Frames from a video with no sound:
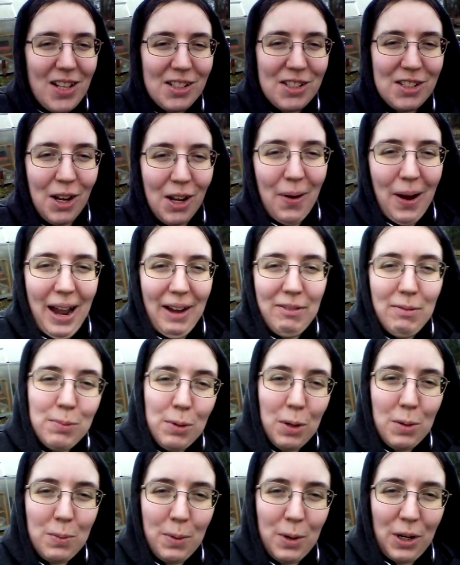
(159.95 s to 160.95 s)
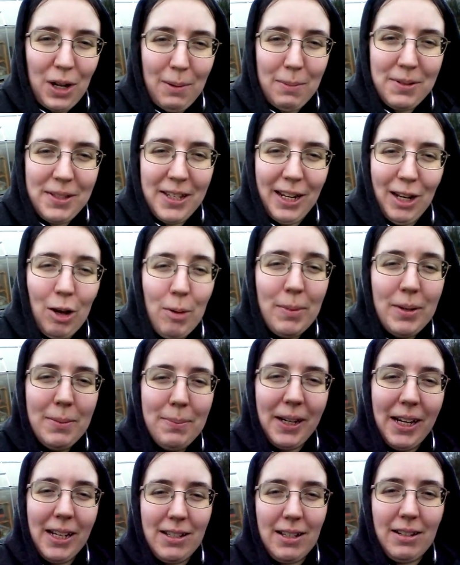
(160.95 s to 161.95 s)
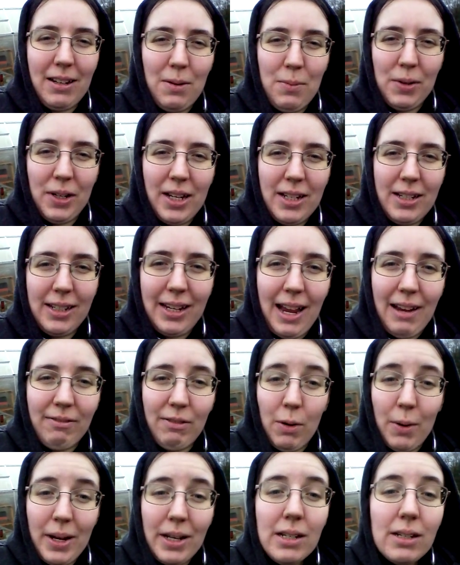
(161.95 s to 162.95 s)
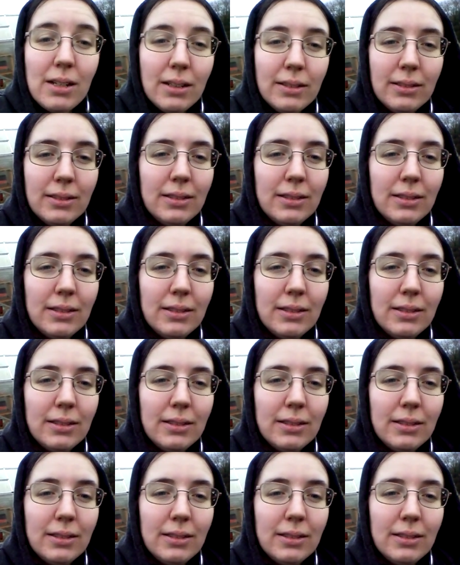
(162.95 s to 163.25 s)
So I haven't brought the book up to the allotment because I don't want it to get ruined,